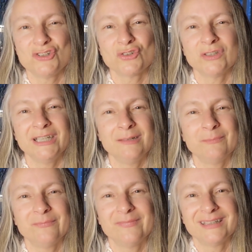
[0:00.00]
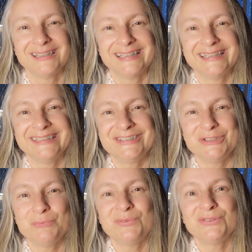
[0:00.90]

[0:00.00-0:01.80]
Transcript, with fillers: a dream to